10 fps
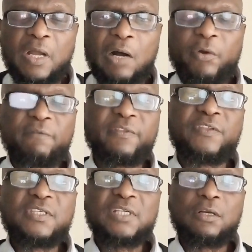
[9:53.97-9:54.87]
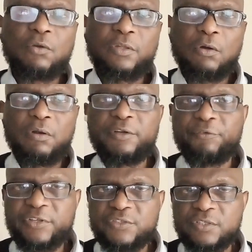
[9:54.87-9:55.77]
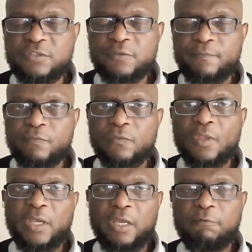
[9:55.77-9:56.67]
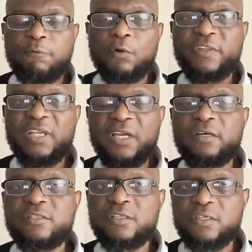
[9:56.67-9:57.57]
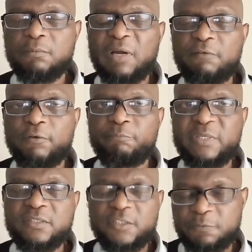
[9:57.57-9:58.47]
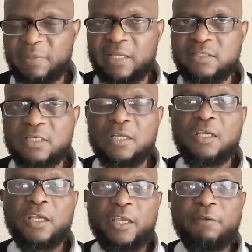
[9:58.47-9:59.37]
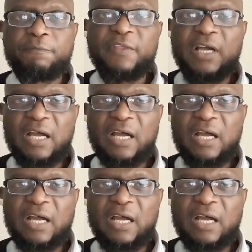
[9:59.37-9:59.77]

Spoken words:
However, these are not the only reasons for the increase in demand for business plans. If there are